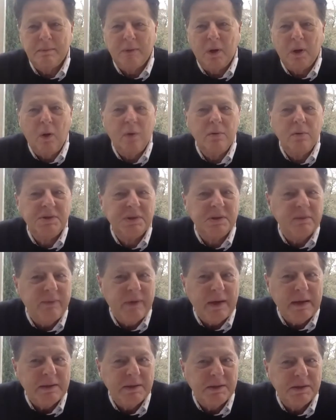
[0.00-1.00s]
host
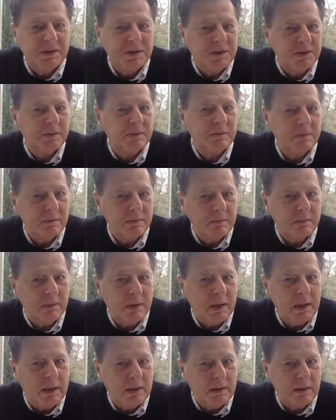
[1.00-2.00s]
events
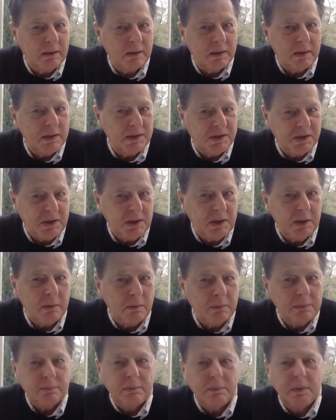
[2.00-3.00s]
at the
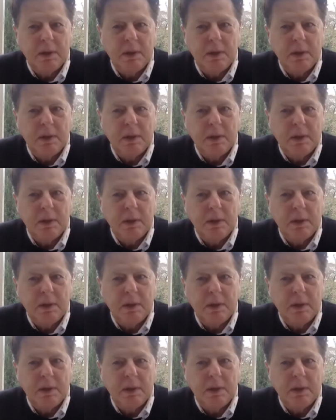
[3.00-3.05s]
casino.